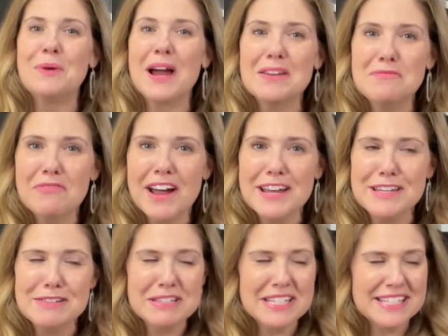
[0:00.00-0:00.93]
I invite
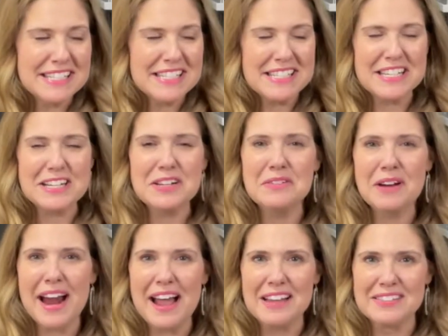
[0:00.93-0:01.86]
you to stick
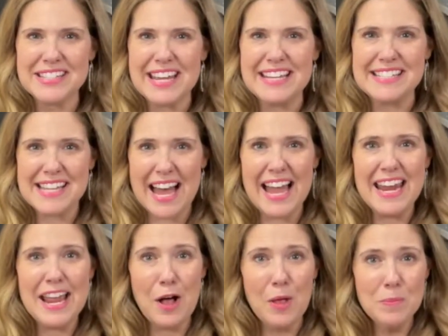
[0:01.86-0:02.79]
around as I
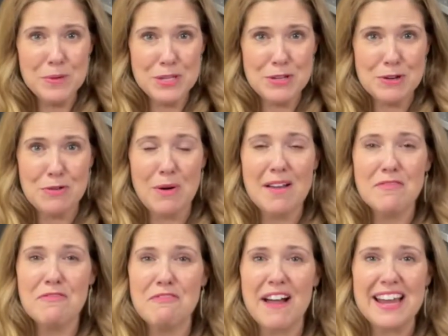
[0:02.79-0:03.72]
help you
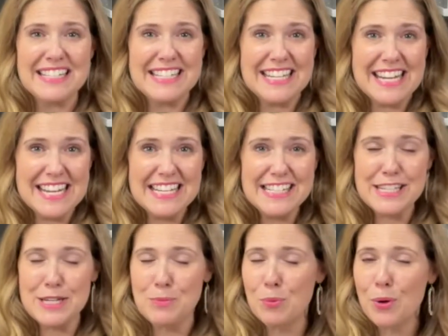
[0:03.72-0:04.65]
find
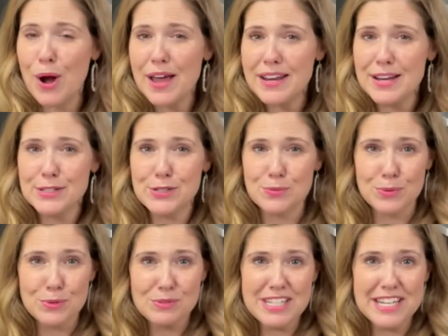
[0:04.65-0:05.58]
easy products,
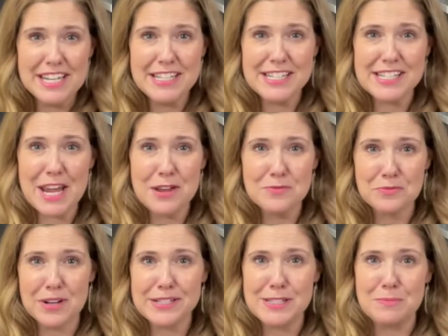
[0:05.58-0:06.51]
routines, and
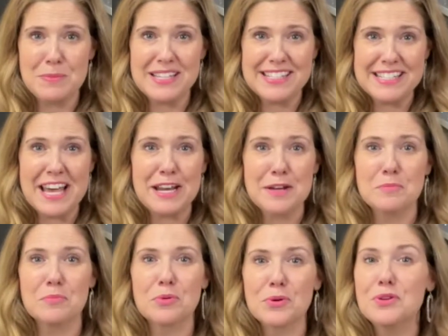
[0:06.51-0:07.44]
recipes that
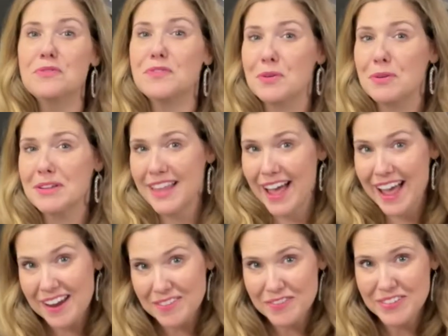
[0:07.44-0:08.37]
improve your life